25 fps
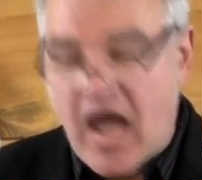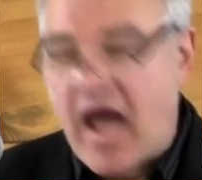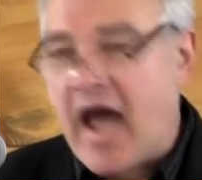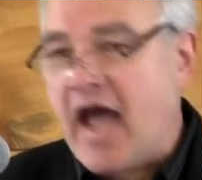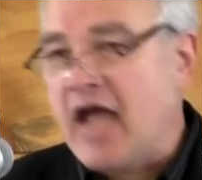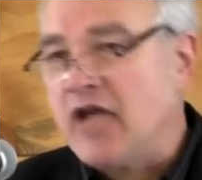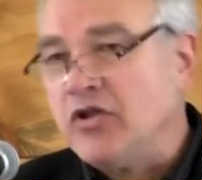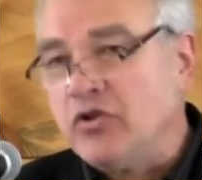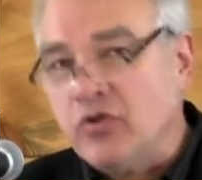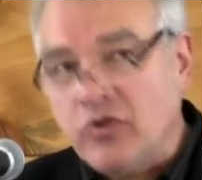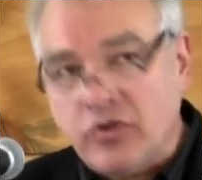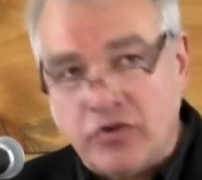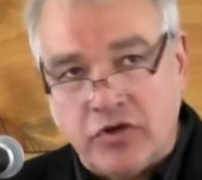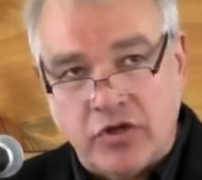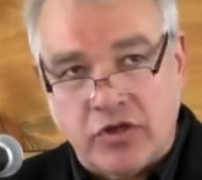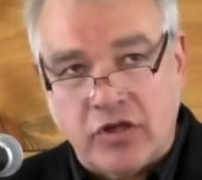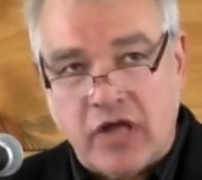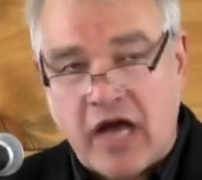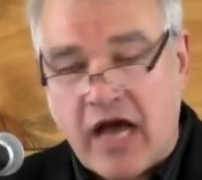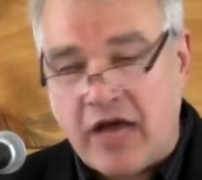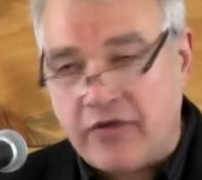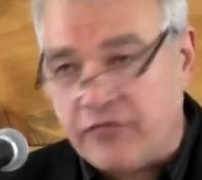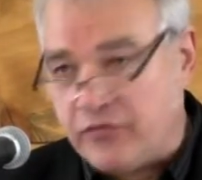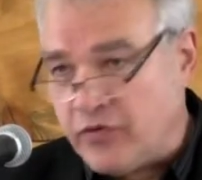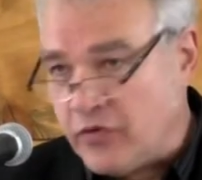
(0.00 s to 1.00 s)
I learned a
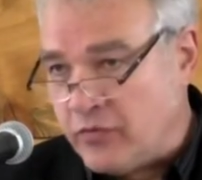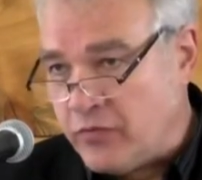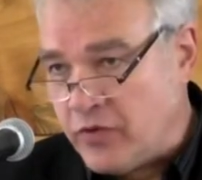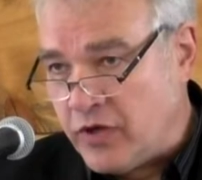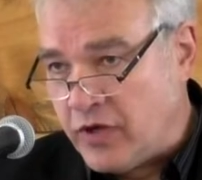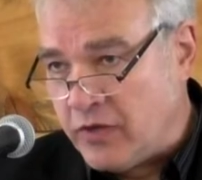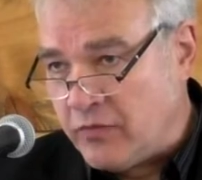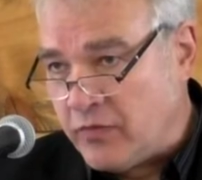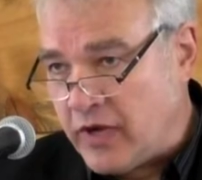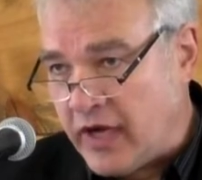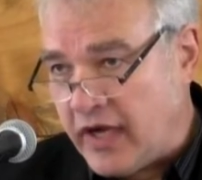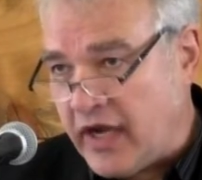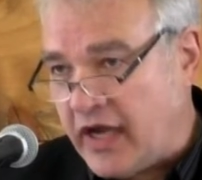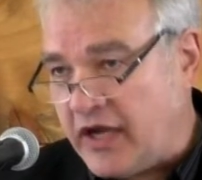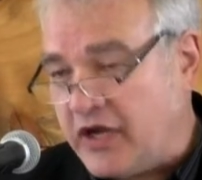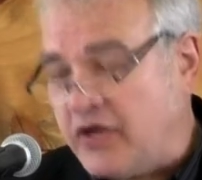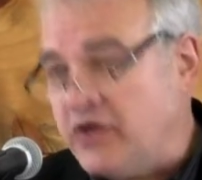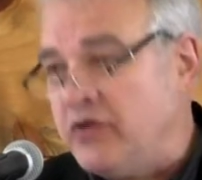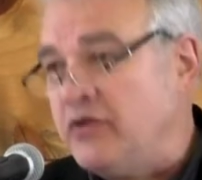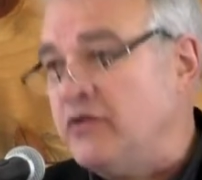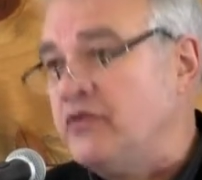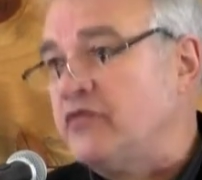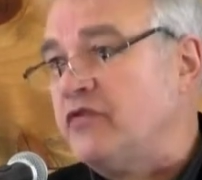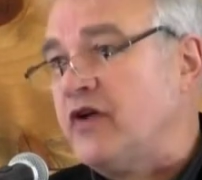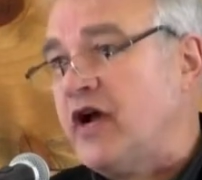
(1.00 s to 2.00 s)
lot from him. I, I
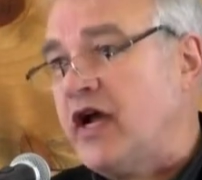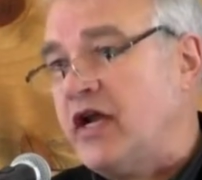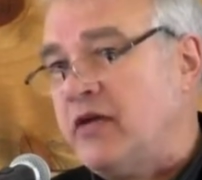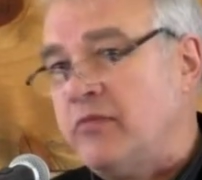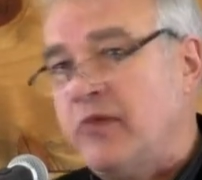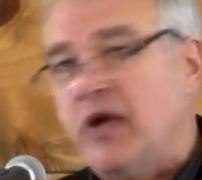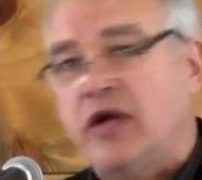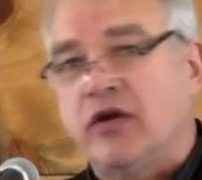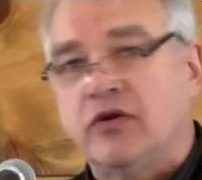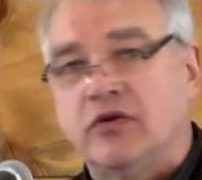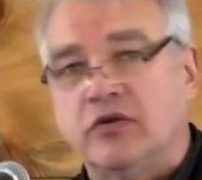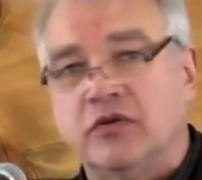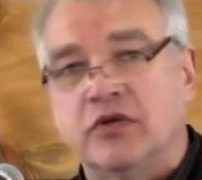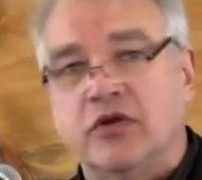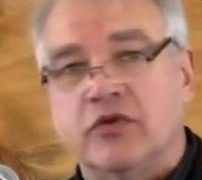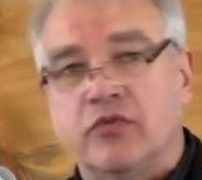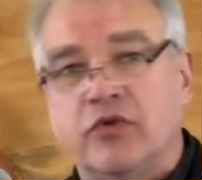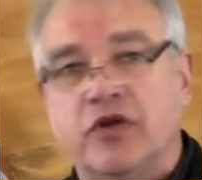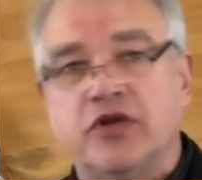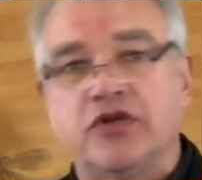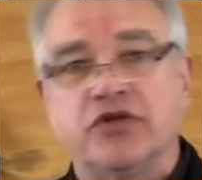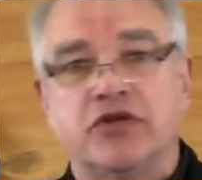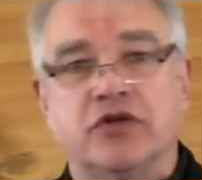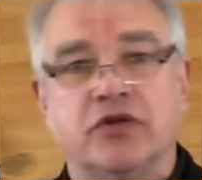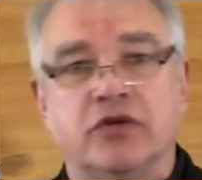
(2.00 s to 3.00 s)
couldn't find my old
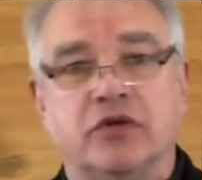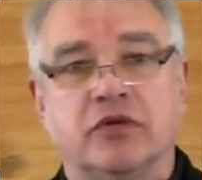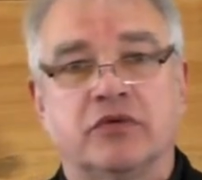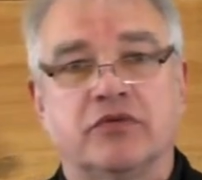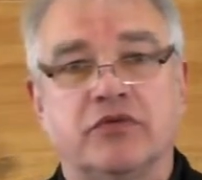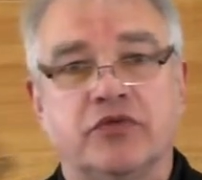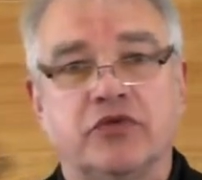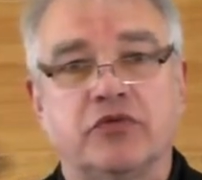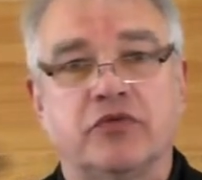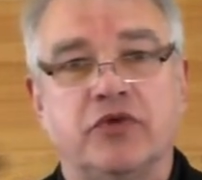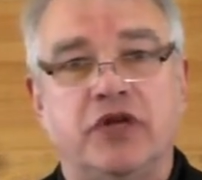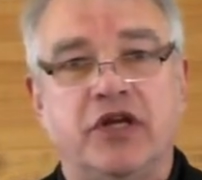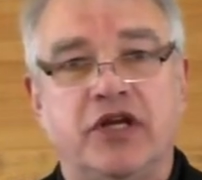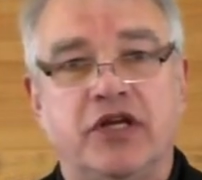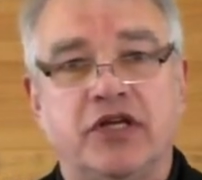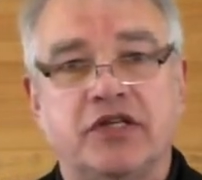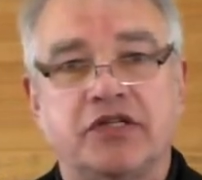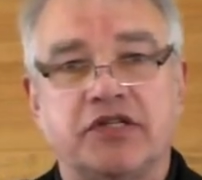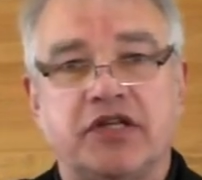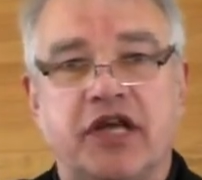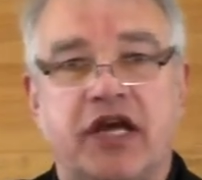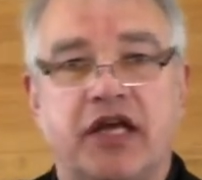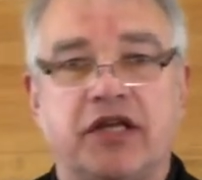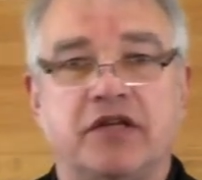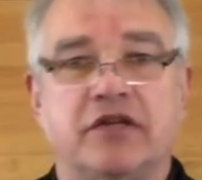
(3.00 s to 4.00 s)
original three
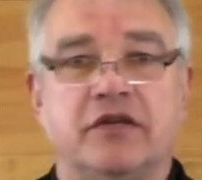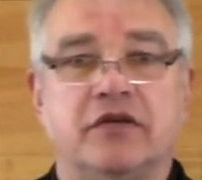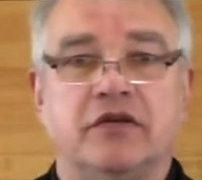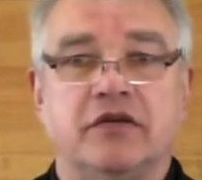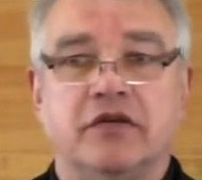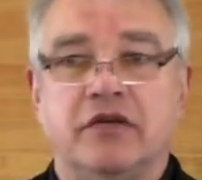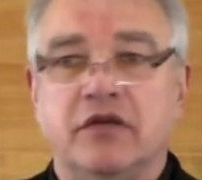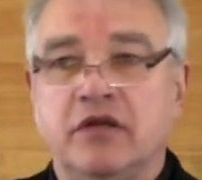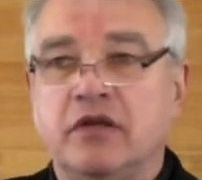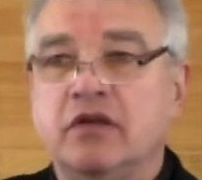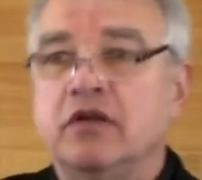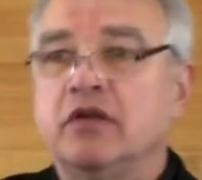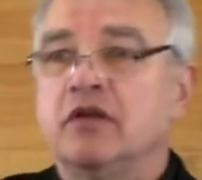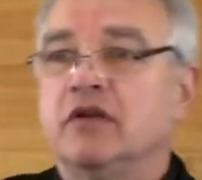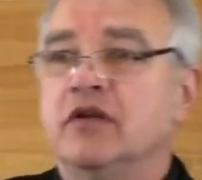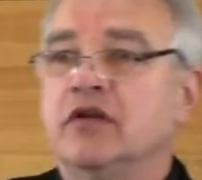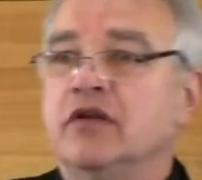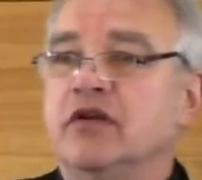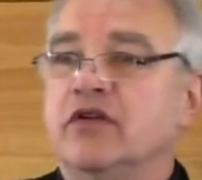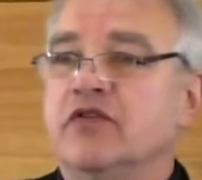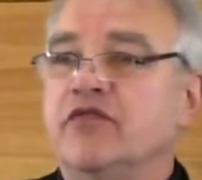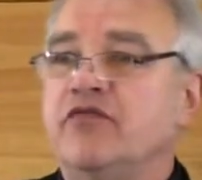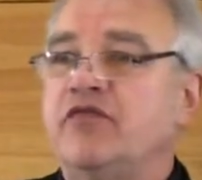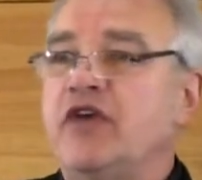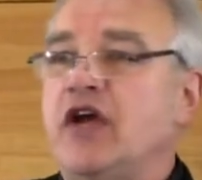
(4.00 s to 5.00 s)
cassette
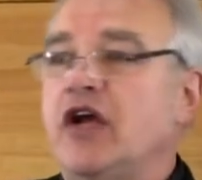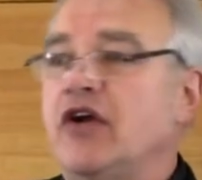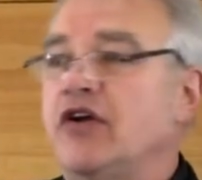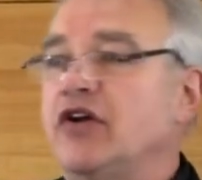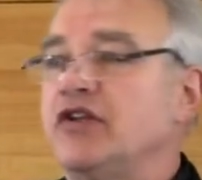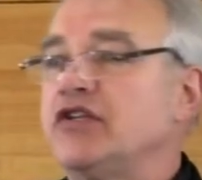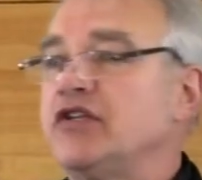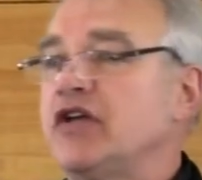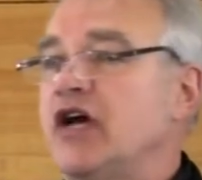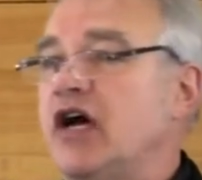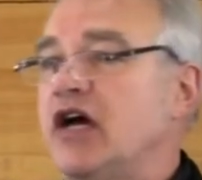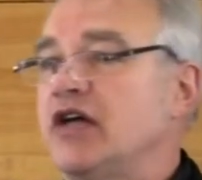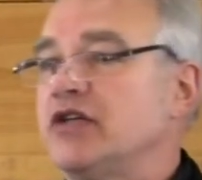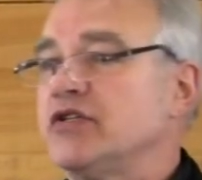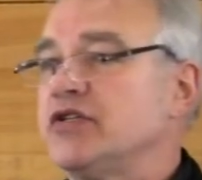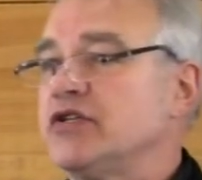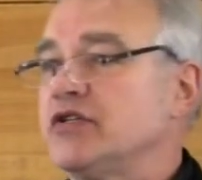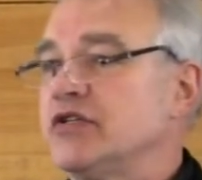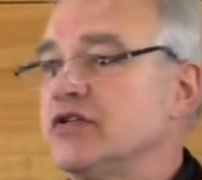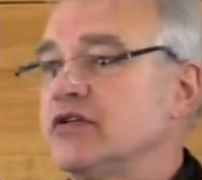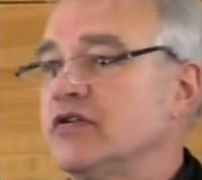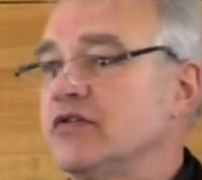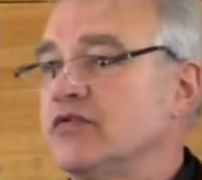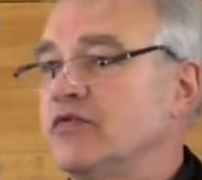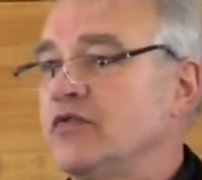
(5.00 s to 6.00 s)
Veritas
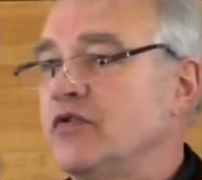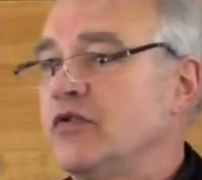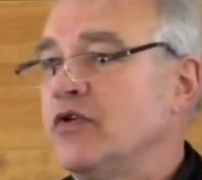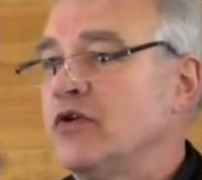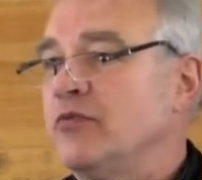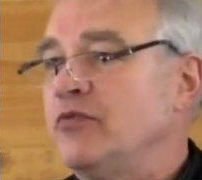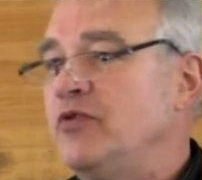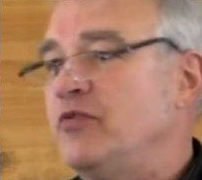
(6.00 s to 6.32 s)
Forum.